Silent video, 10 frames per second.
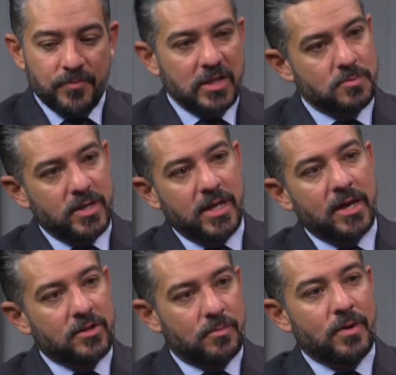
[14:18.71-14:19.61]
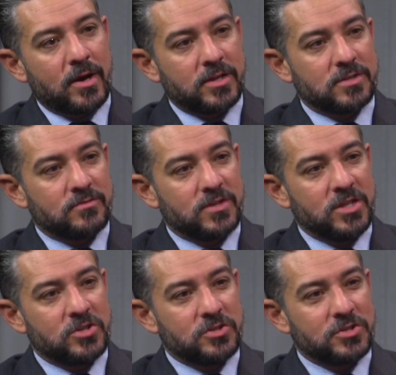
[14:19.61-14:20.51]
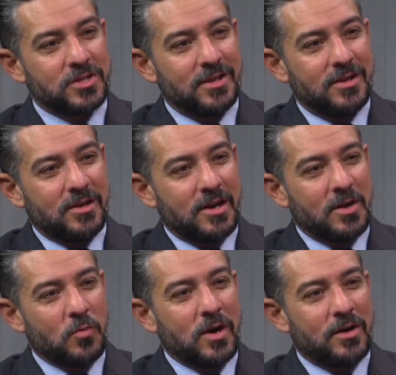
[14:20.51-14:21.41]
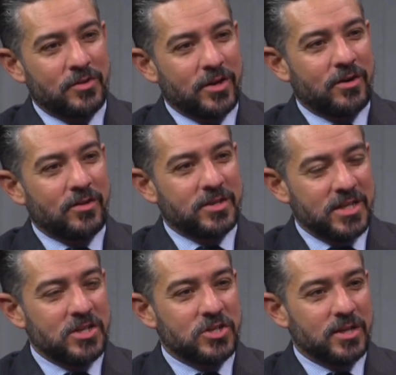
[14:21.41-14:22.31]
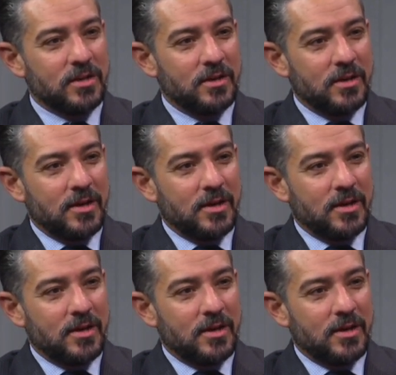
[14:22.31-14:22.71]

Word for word: That's money out of the pockets of teachers uh, while they're teaching.